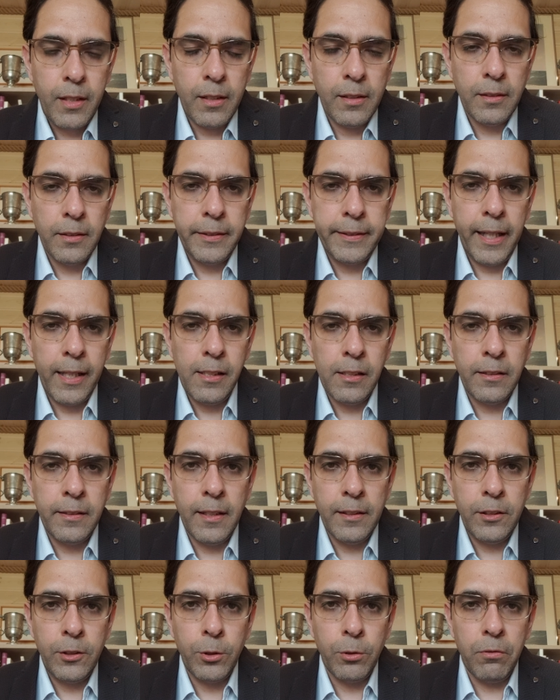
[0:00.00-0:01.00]
Sells
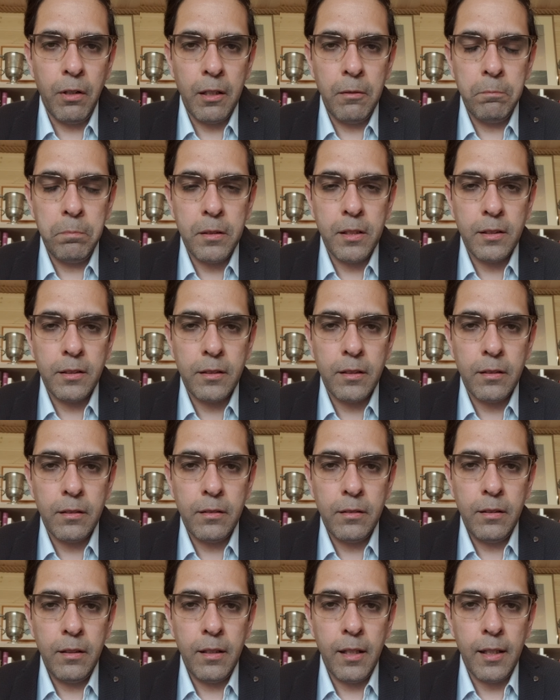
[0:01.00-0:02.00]
this to one
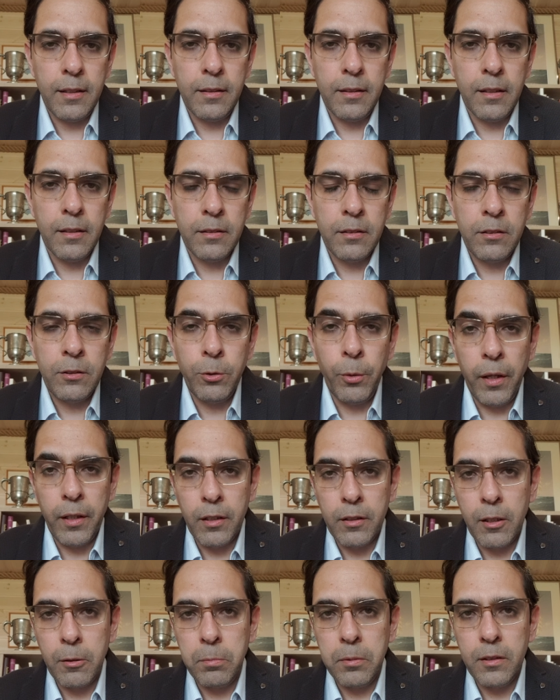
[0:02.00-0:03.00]
person and this to
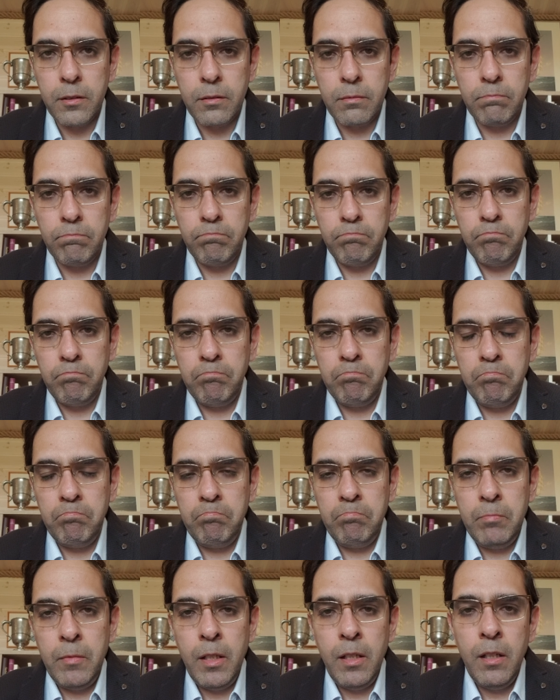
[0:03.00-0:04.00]
another person.
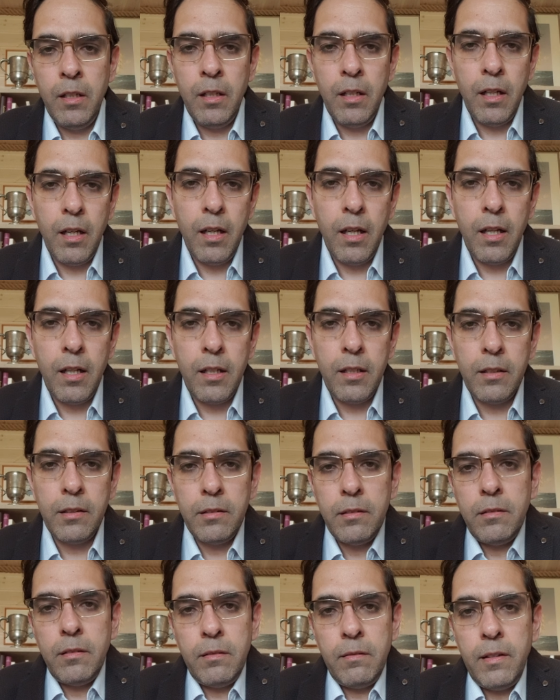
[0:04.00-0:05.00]

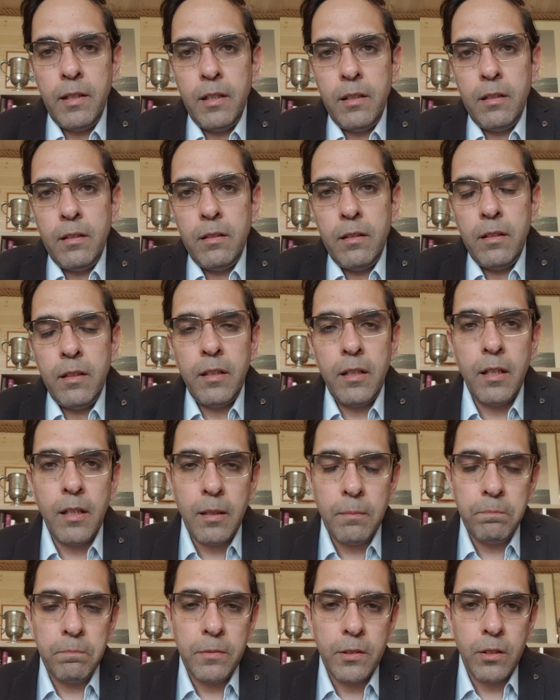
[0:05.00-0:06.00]
And well, yeah,
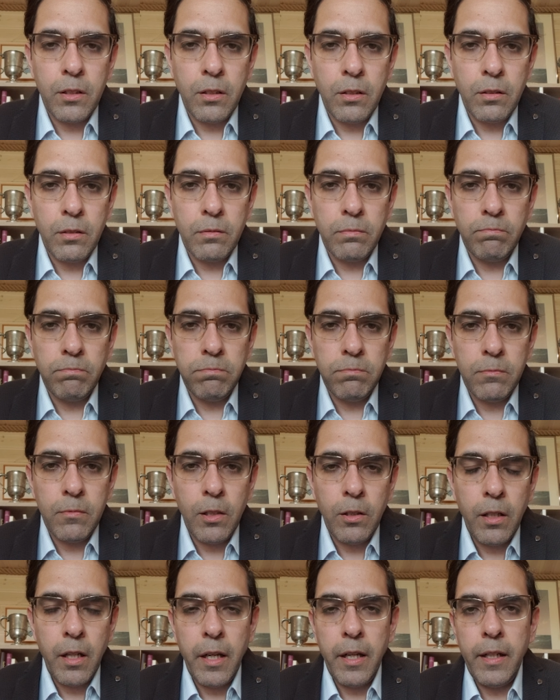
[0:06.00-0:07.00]
so
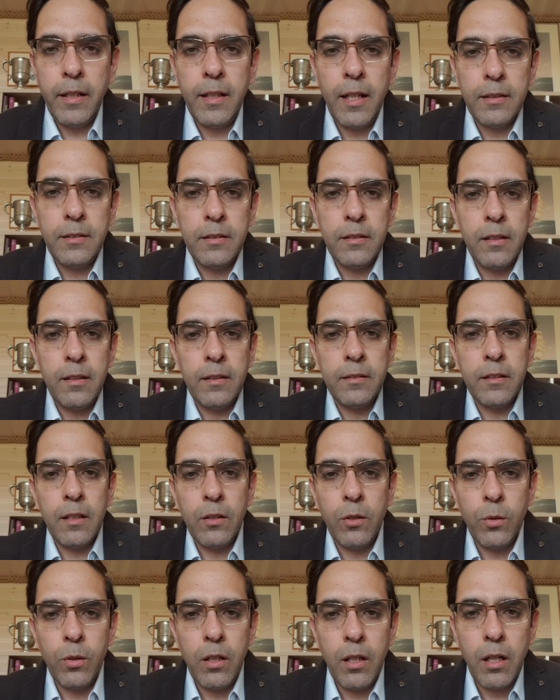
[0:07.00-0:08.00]
okay, that's it. It's an
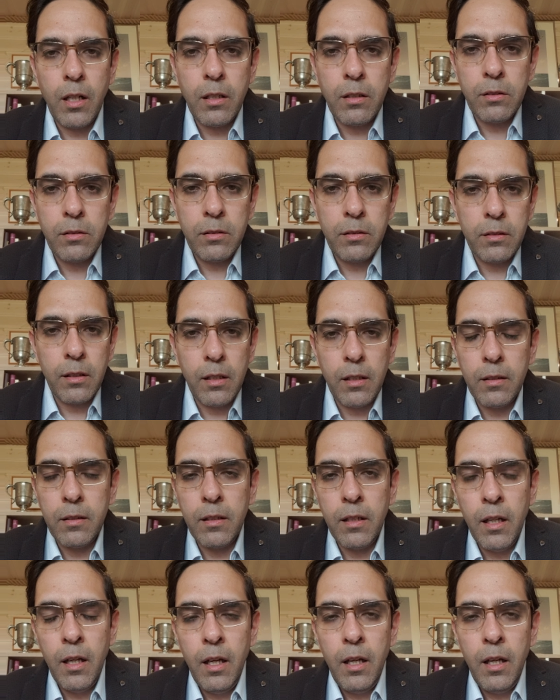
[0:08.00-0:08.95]
old house, and